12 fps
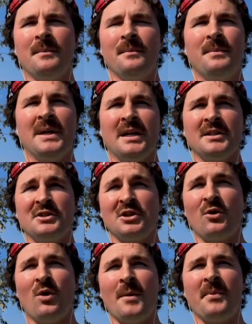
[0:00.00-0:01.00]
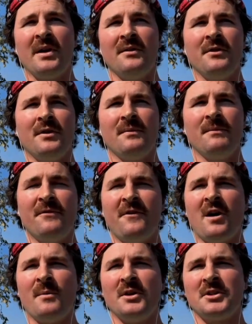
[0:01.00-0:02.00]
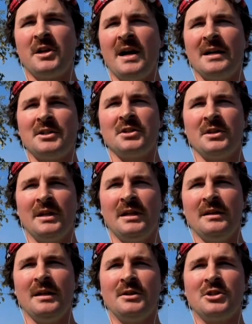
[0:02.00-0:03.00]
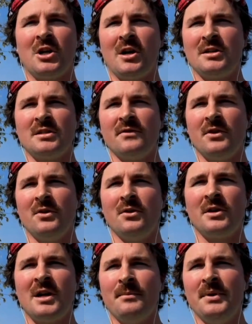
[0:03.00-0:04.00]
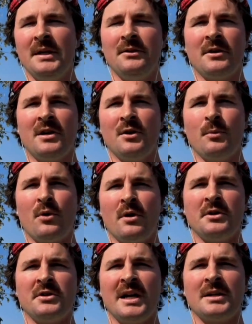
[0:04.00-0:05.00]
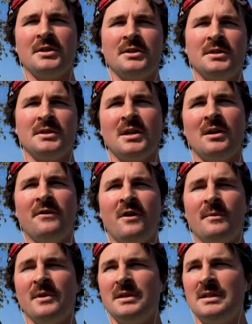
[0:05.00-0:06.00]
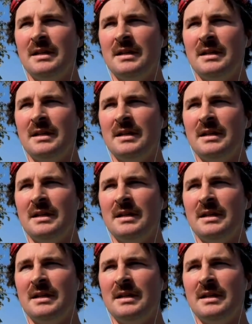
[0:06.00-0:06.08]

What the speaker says: Because it's a cooperative, the farmers are actually in charge of the whole company. They're on the board of directors. It's all farmers.